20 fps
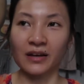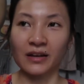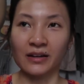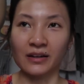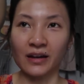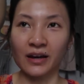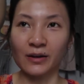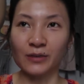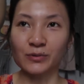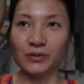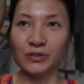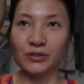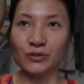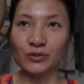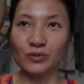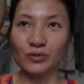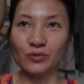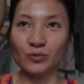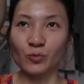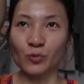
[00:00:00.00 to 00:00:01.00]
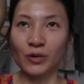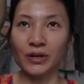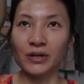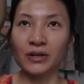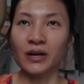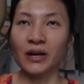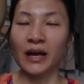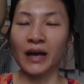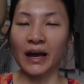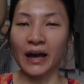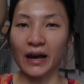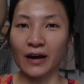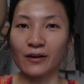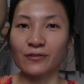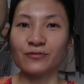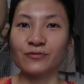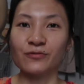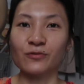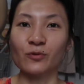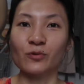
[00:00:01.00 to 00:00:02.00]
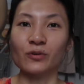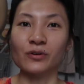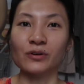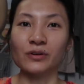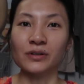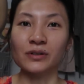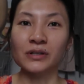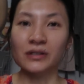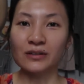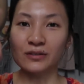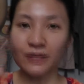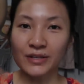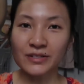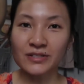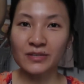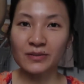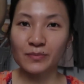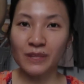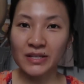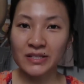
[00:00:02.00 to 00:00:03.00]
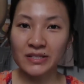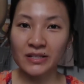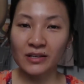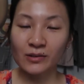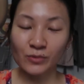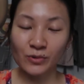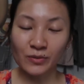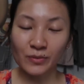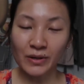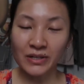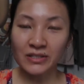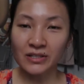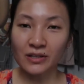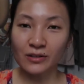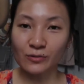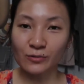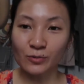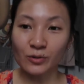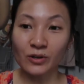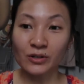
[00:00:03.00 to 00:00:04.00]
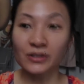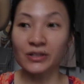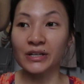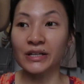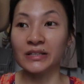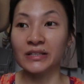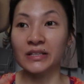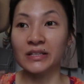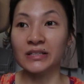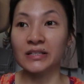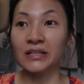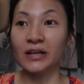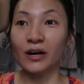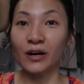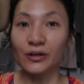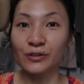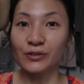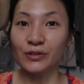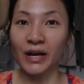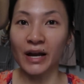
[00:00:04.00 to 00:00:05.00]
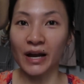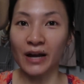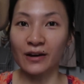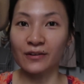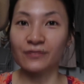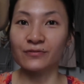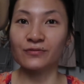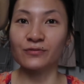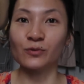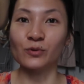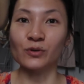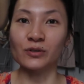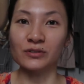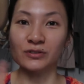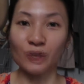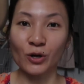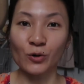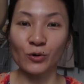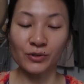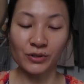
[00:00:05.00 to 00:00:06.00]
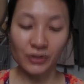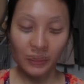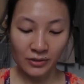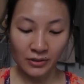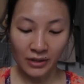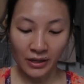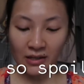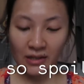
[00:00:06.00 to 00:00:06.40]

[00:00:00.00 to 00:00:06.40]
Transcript: and I would use one half for cleansing my skin with micellar water and then the other half for a toner.